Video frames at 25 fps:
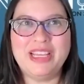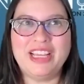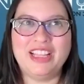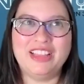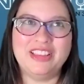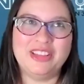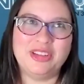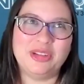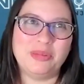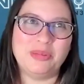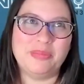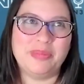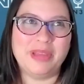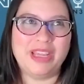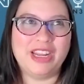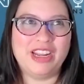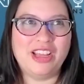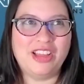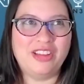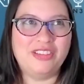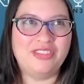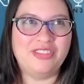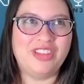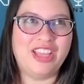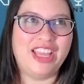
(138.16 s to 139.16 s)
a little bit
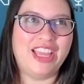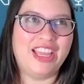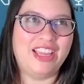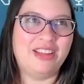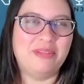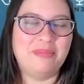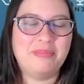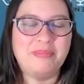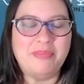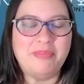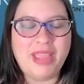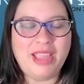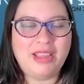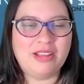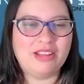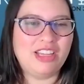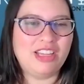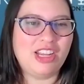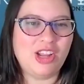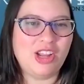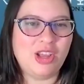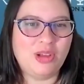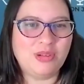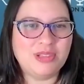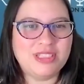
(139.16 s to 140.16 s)
of a,
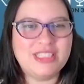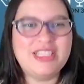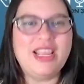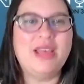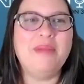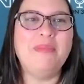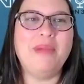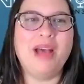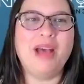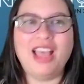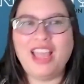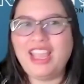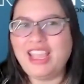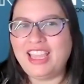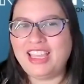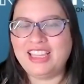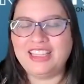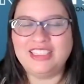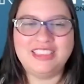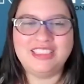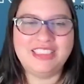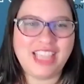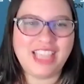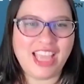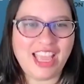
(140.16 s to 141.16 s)
you know,
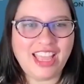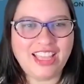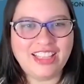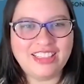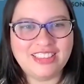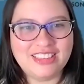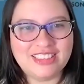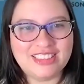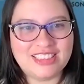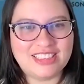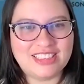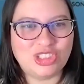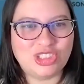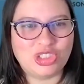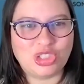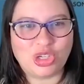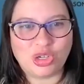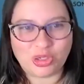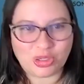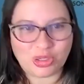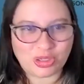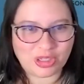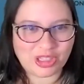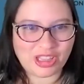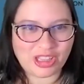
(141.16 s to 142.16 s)
semi-intense
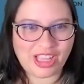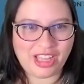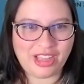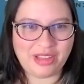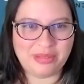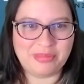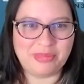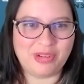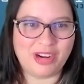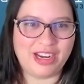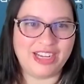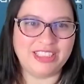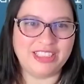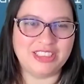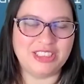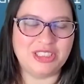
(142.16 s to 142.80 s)
journal club, right?